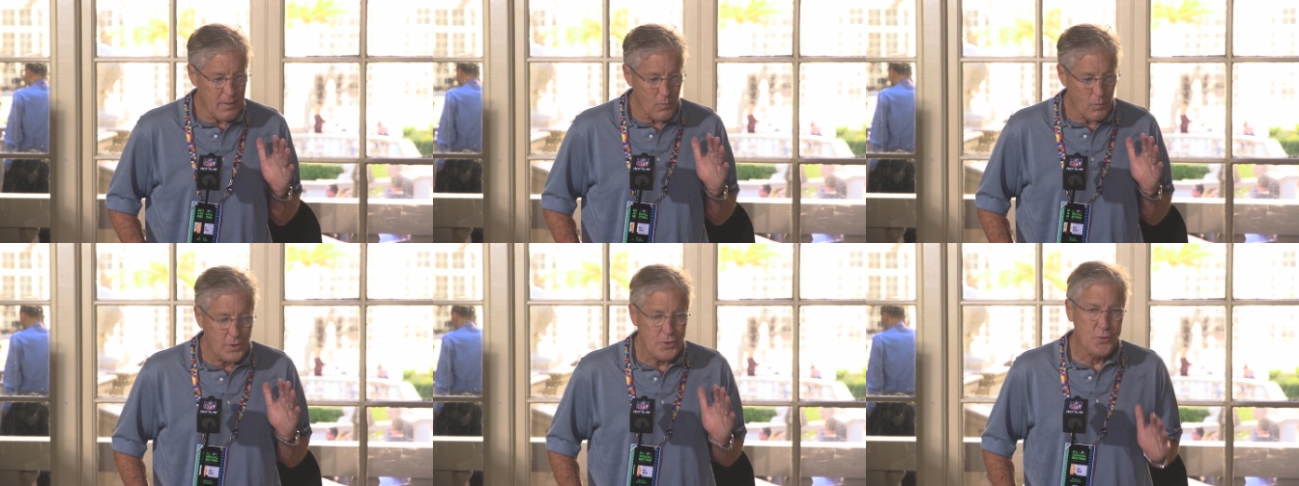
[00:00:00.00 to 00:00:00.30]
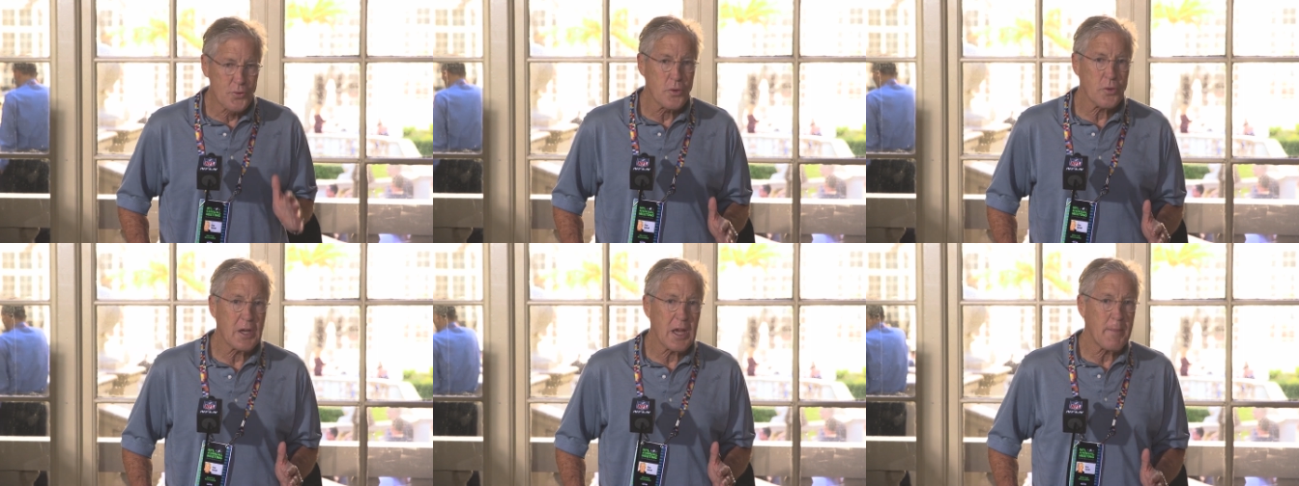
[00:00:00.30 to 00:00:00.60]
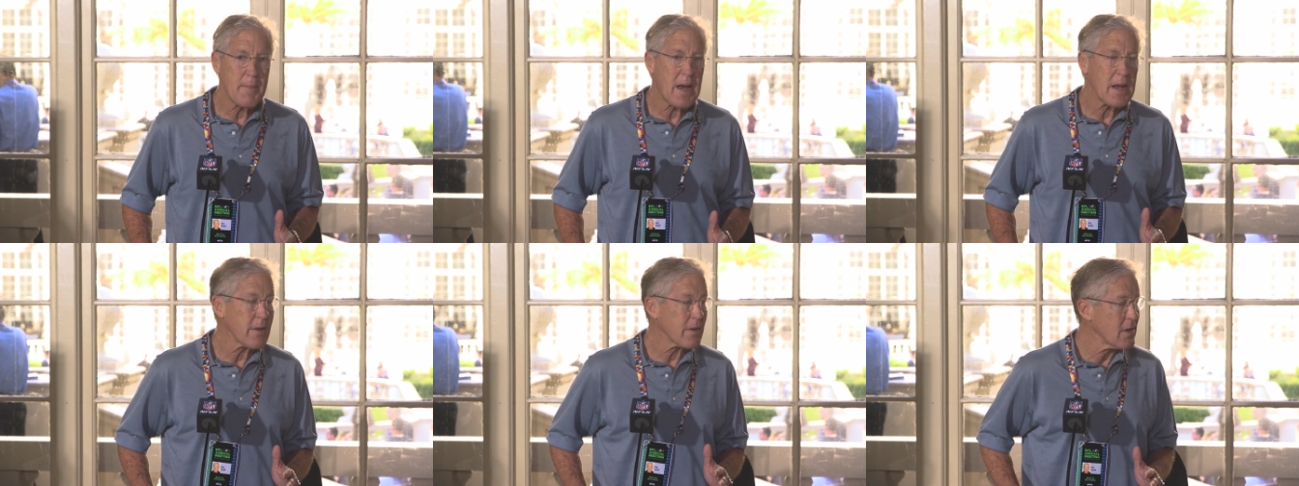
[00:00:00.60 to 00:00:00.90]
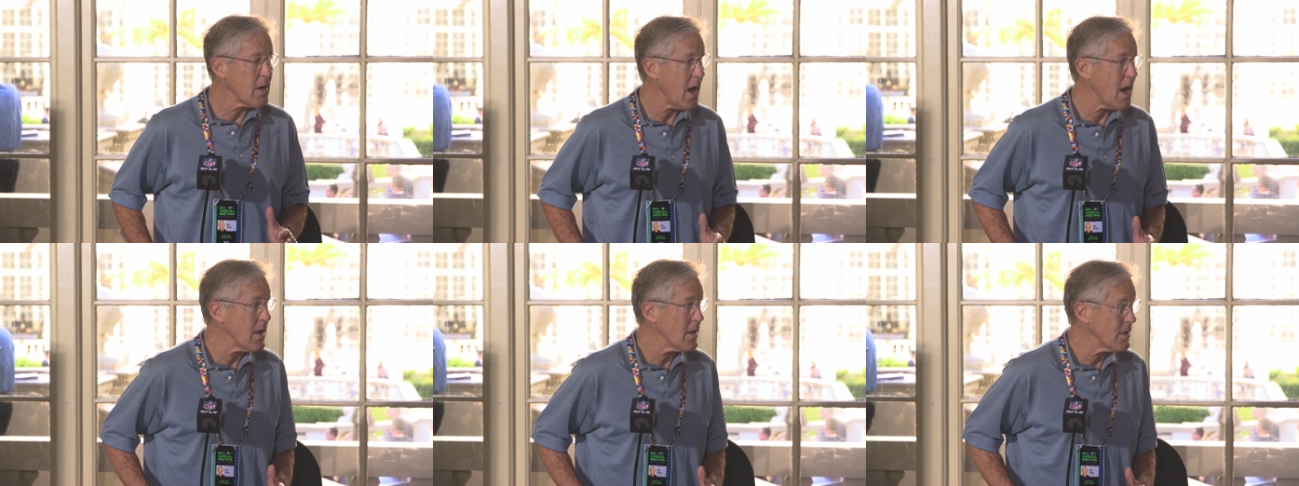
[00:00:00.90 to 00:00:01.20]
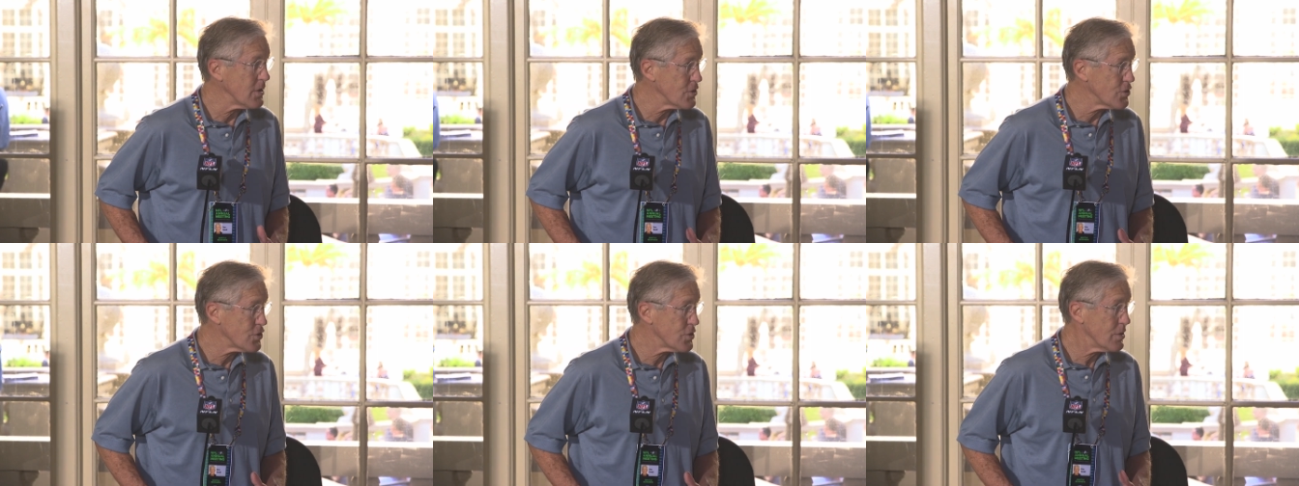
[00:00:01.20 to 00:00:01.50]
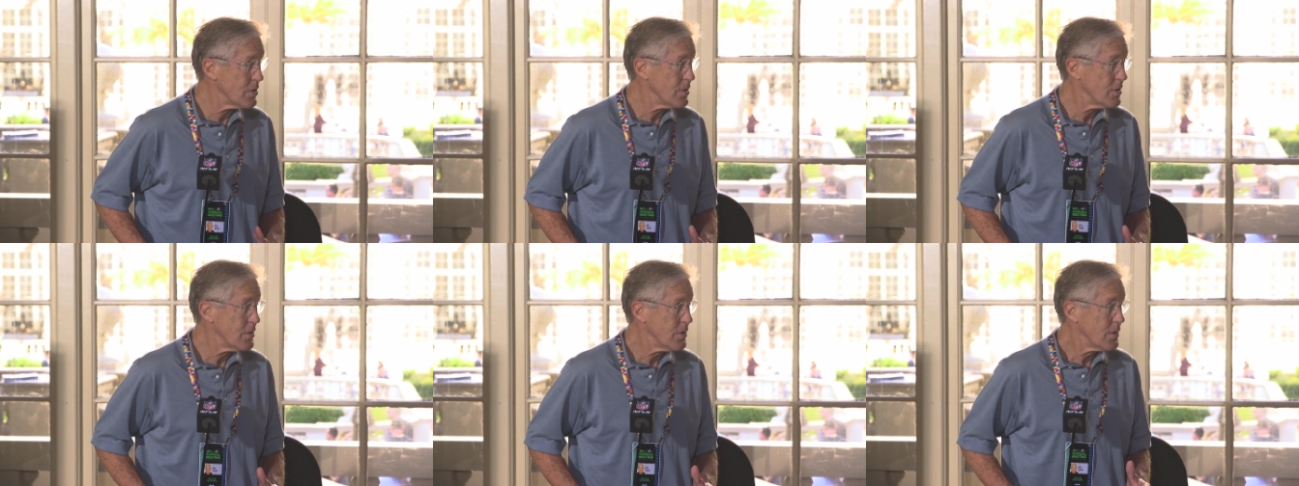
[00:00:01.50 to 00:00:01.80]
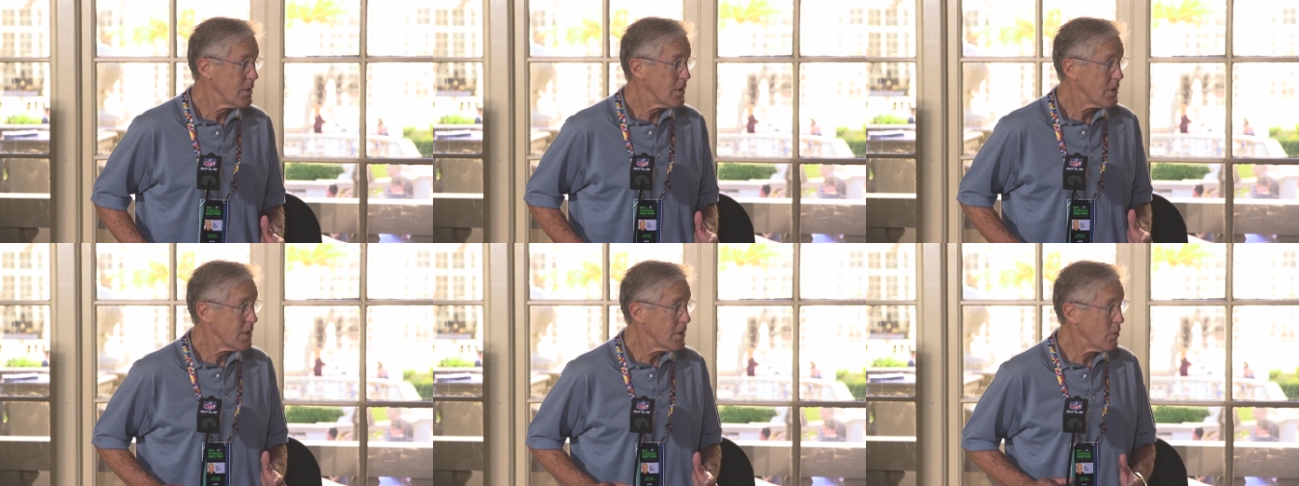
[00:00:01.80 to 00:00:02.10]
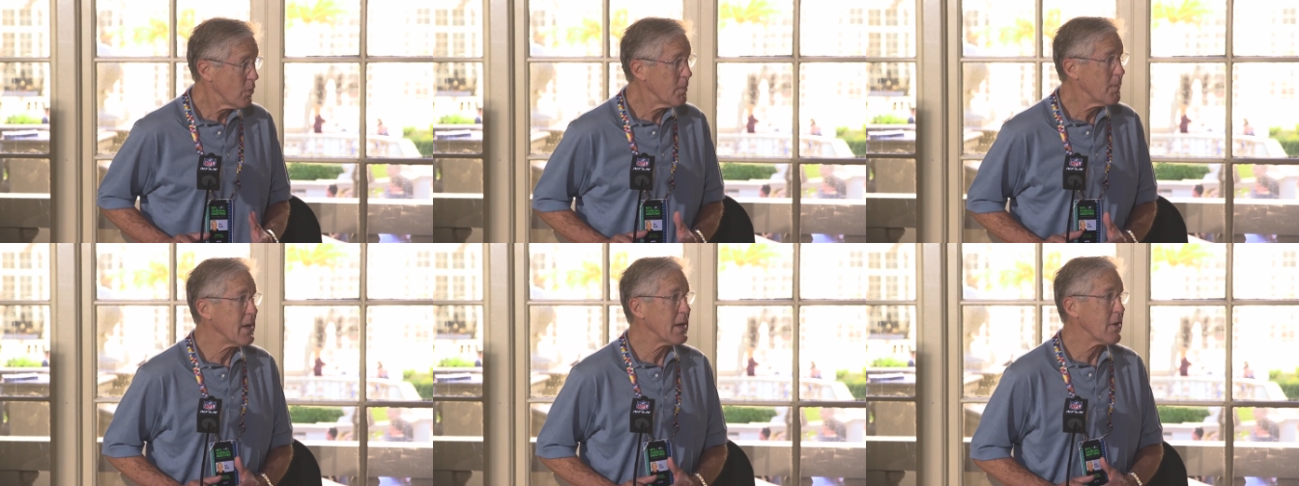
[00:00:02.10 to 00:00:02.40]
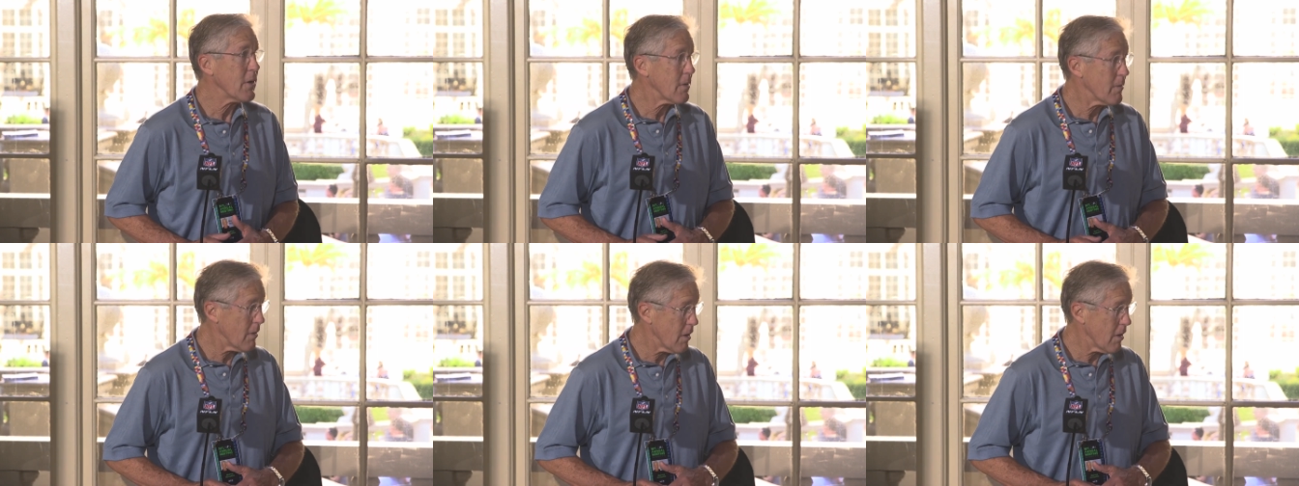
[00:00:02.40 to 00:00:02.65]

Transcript: when Drew came out of college, you know, we made our,